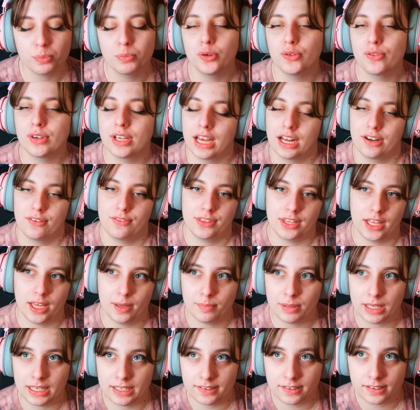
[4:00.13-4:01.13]
moving out of their
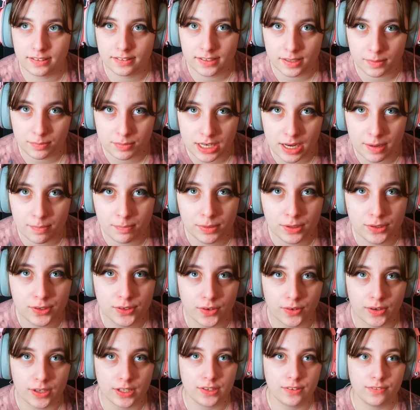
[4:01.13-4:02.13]
place in September,
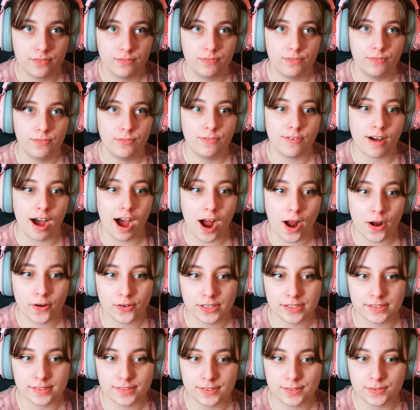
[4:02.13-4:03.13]
so as far
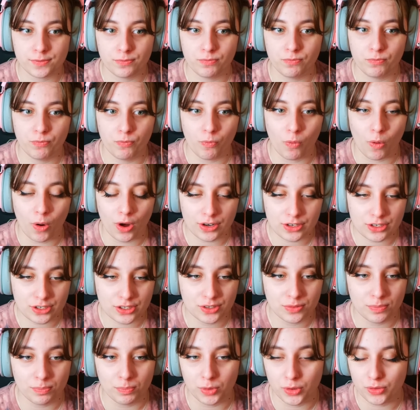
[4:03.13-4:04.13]
as what
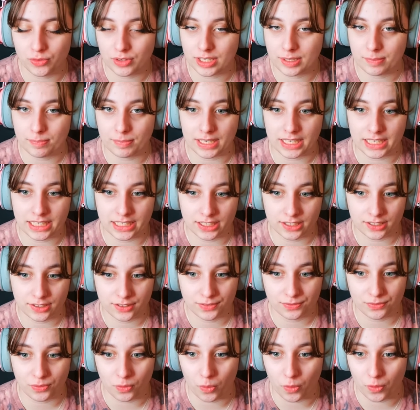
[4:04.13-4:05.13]
moving
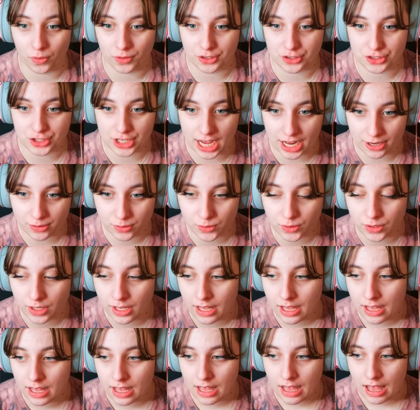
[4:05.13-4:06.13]
means for the channel,
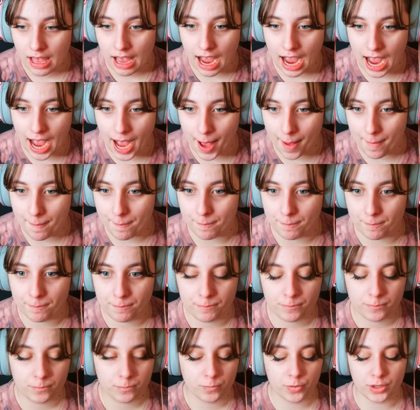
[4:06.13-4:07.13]

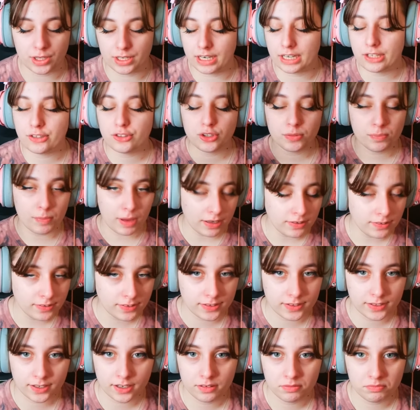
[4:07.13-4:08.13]
um, for the next few
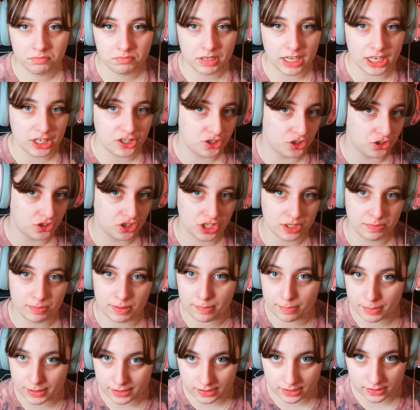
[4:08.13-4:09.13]
months, it should just
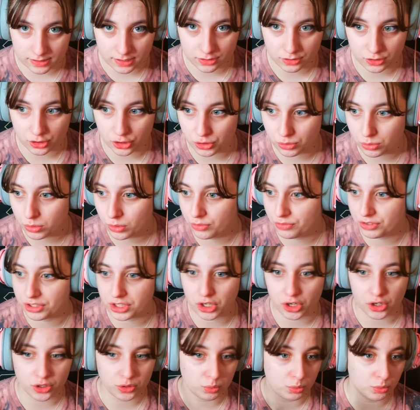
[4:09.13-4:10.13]
be business as usual.
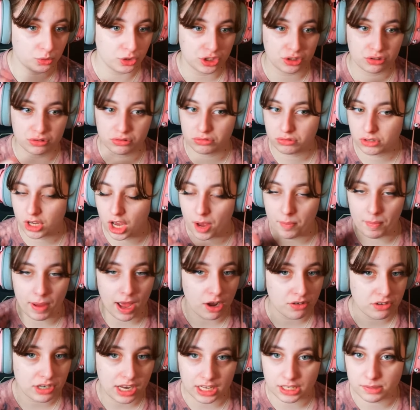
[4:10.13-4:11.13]
Videos will just come
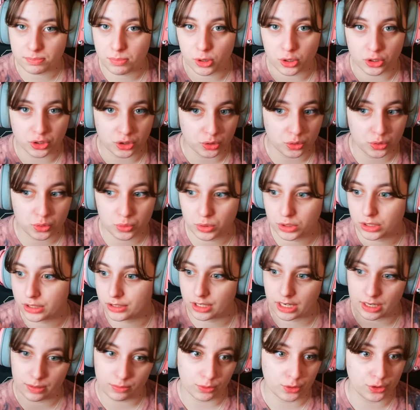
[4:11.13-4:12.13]
out as per usual,
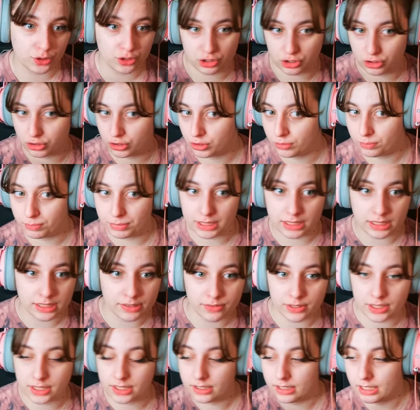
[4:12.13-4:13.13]
and I will still be
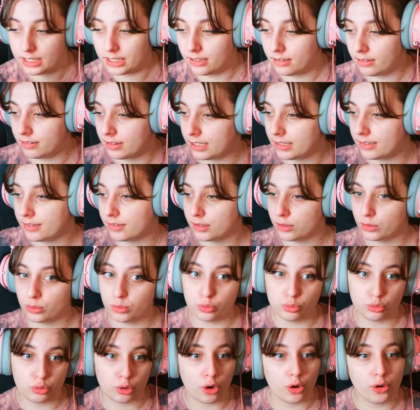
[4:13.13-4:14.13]
living in this
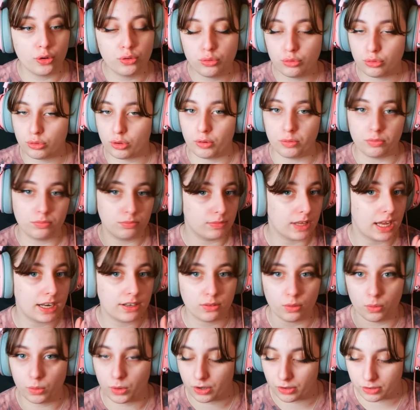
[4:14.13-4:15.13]
little zone. So
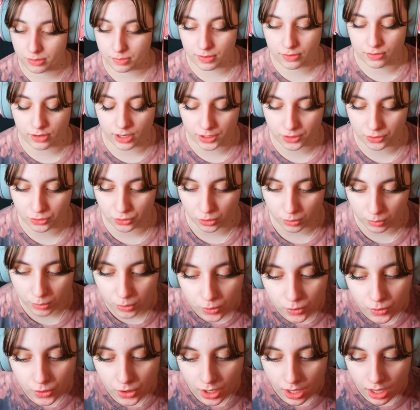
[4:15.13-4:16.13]
that's all going to be fine and
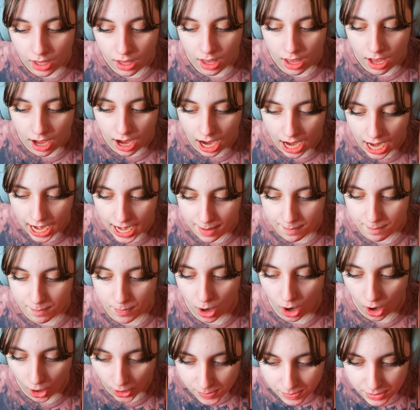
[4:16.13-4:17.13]
normal. I'm
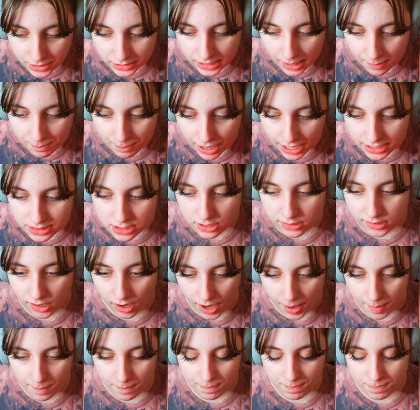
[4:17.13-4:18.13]
hoping that by the
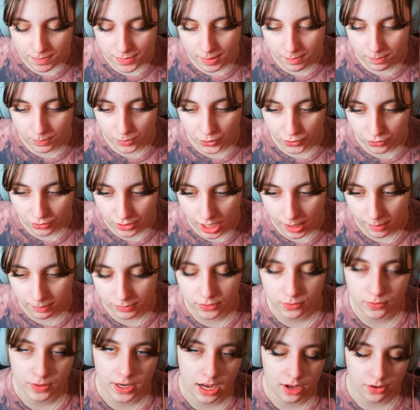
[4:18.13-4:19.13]
time the move
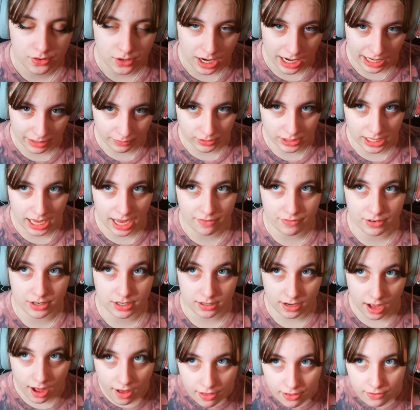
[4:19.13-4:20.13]
comes around, I will have
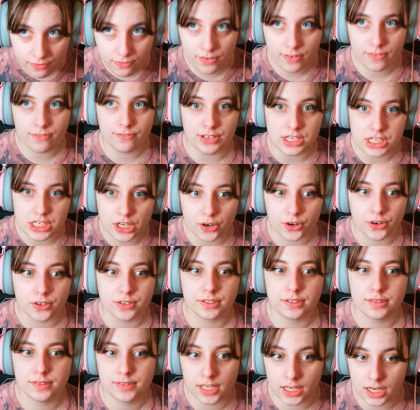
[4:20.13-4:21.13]
enough videos
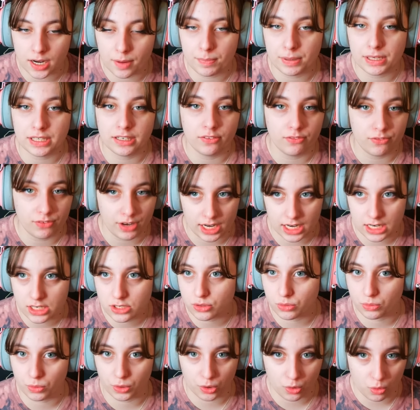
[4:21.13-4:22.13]
set up in
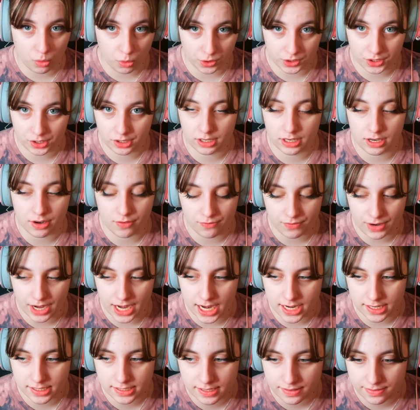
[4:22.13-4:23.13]
advance or recorded in
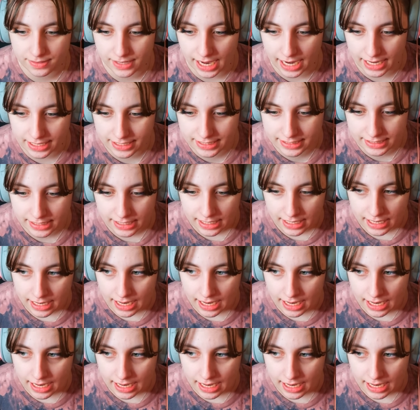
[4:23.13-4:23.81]
advance that